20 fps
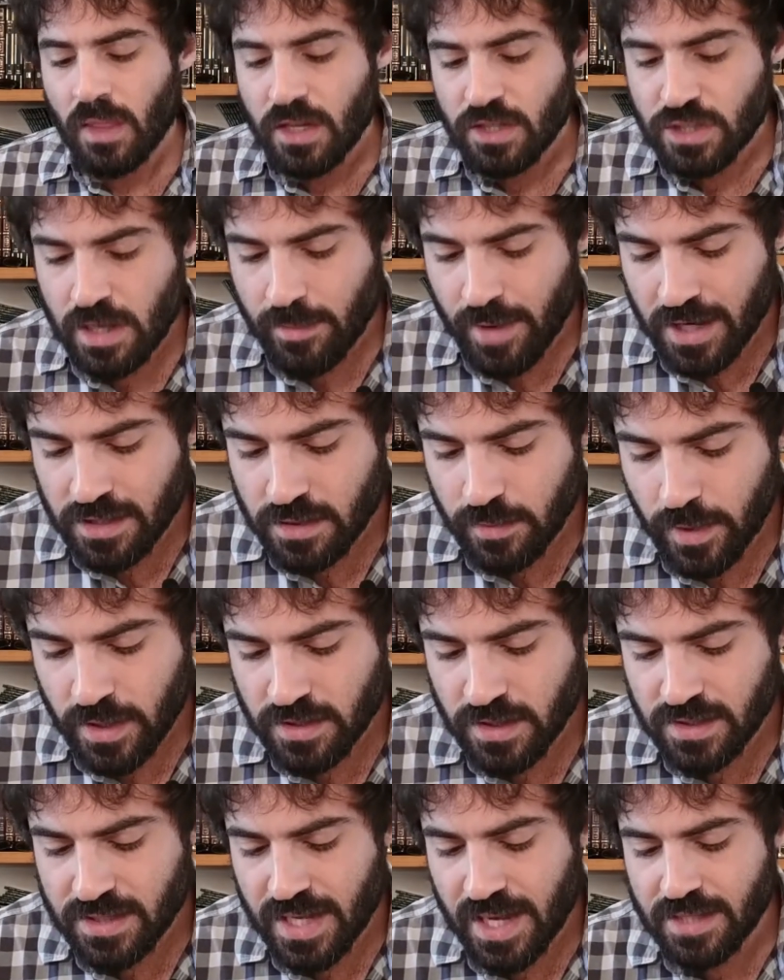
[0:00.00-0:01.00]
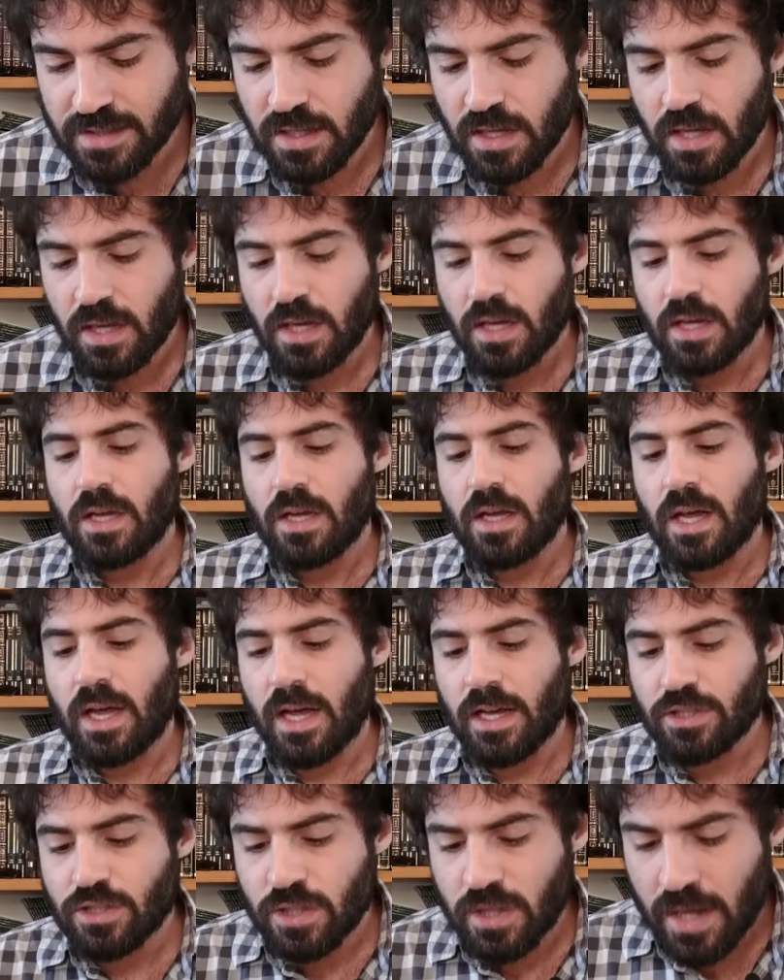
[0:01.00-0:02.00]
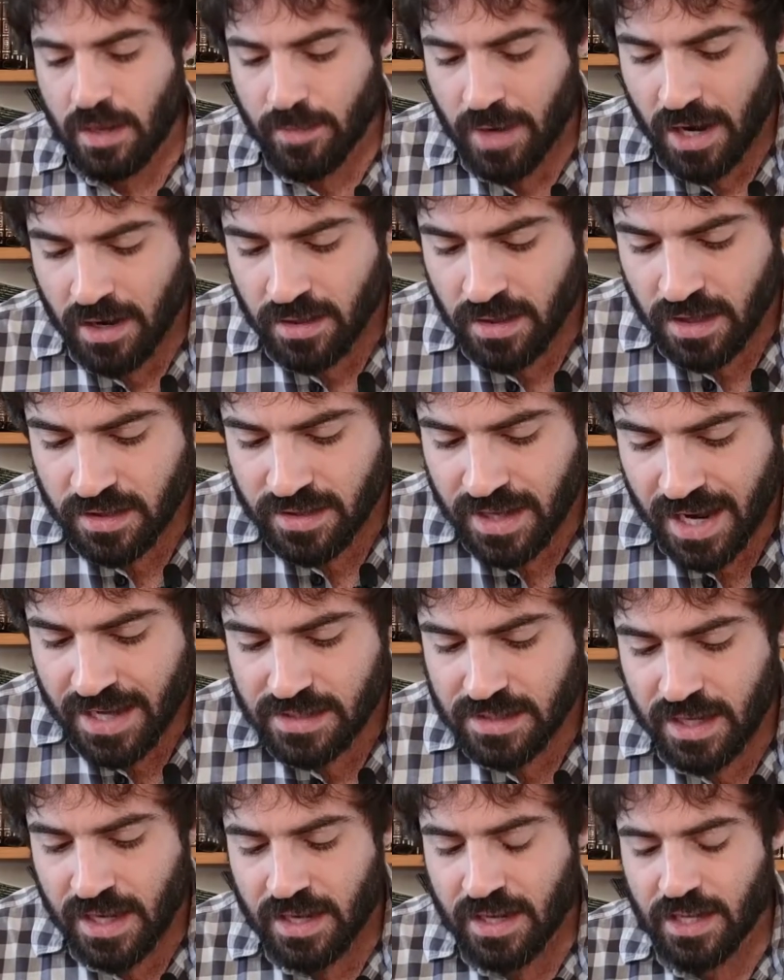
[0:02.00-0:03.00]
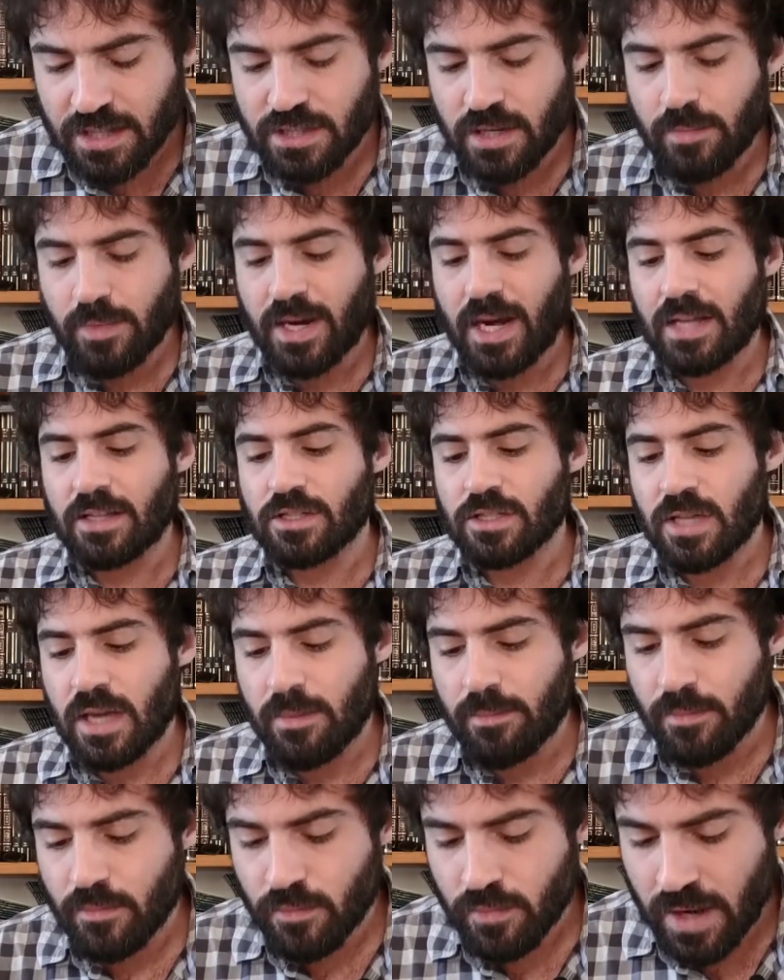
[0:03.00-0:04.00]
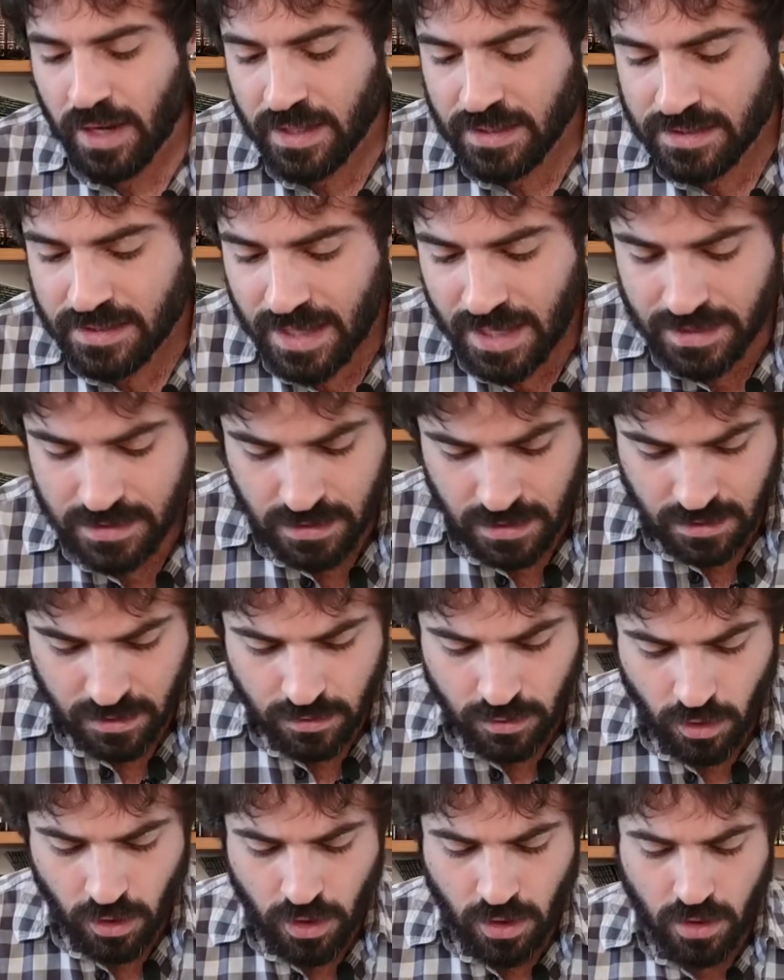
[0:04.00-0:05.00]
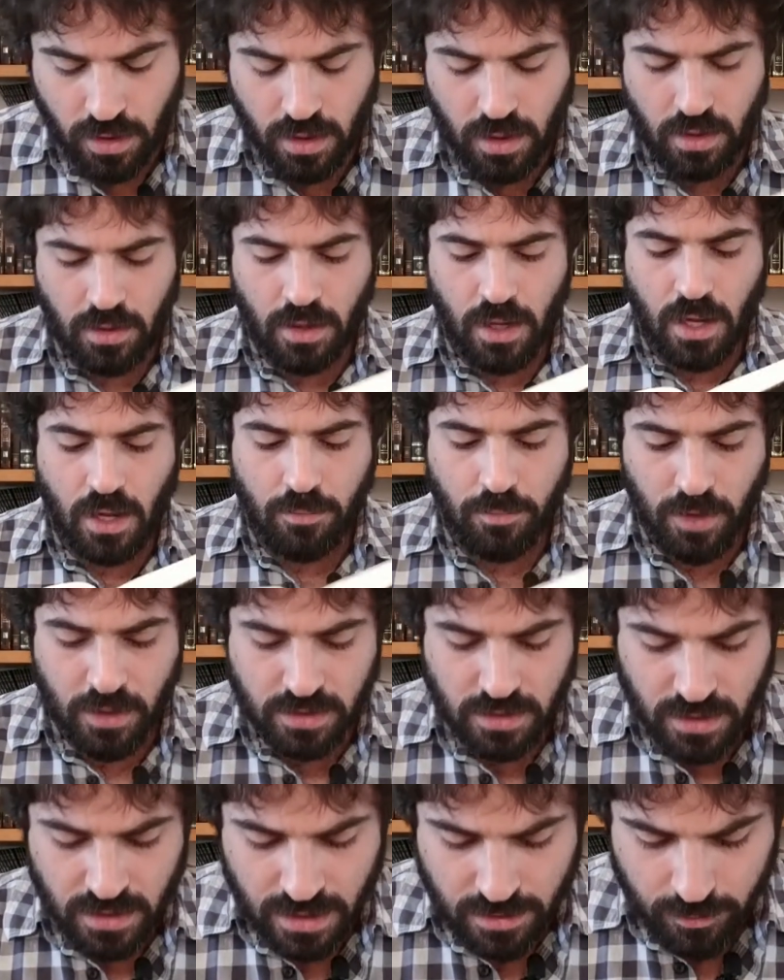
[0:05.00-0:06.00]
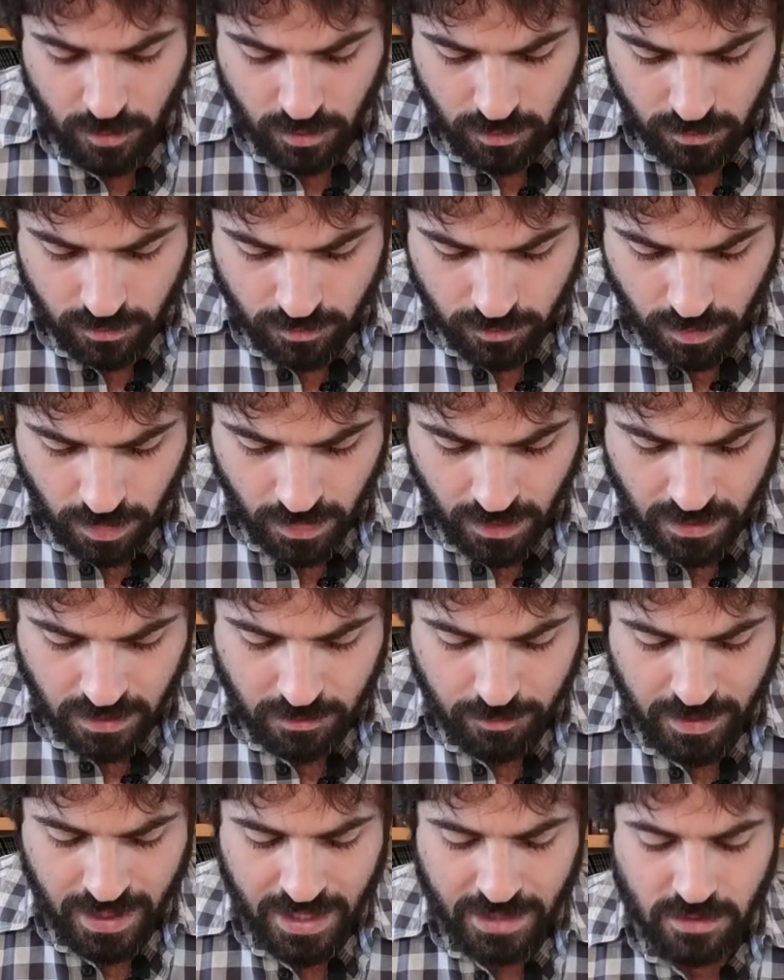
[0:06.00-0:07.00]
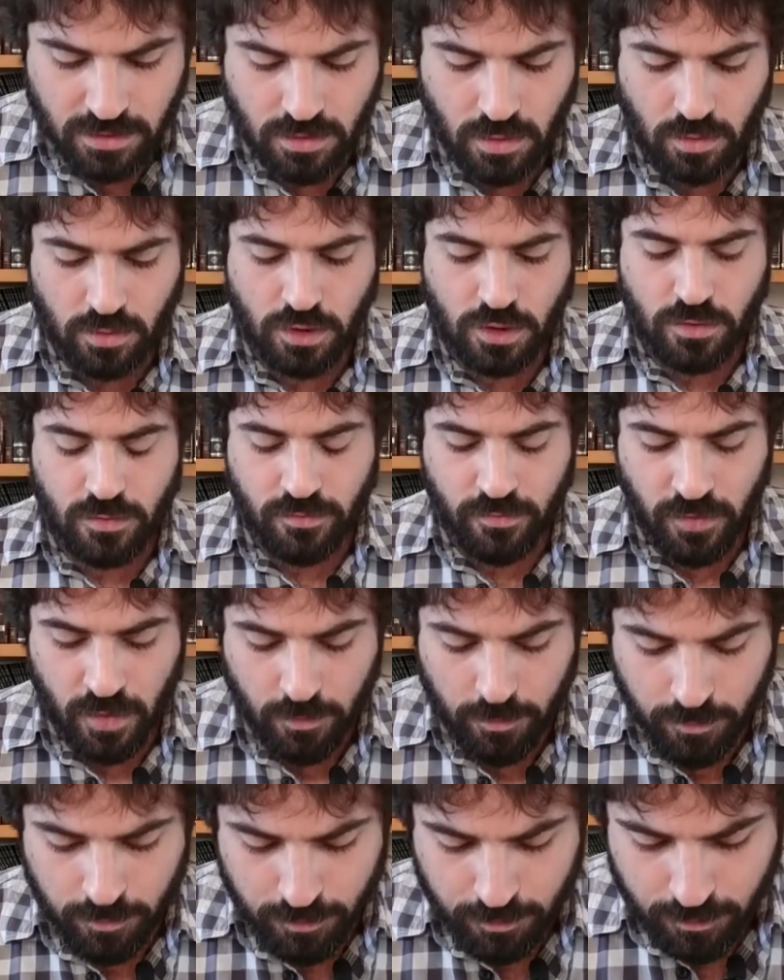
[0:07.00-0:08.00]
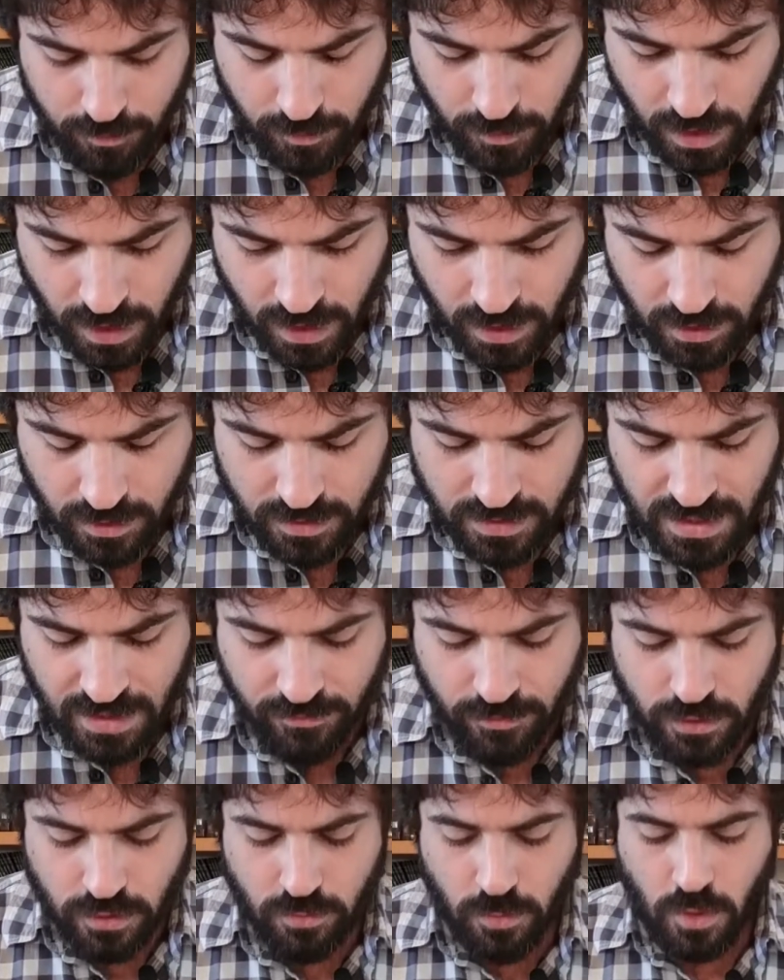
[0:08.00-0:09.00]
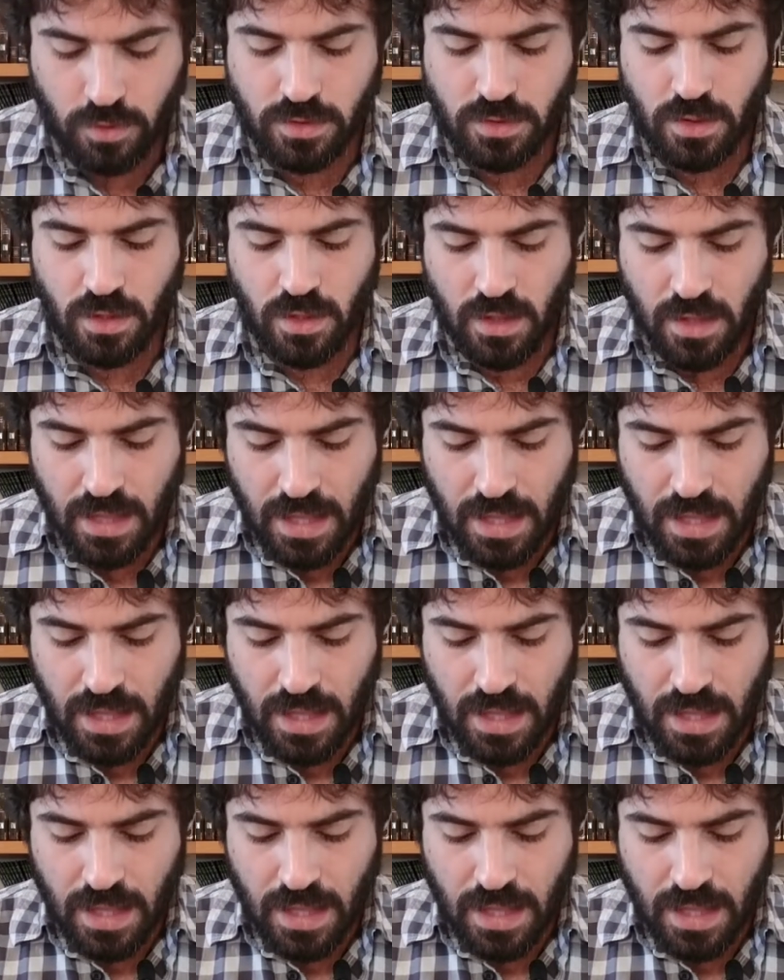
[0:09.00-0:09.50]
Shneimar, the pasuk says, uh, Shneimar ladas keni Hashem Right? It says in the Torah uh, uh, pasuk Gimel on the page. So it's from uh, Sefer Shmos.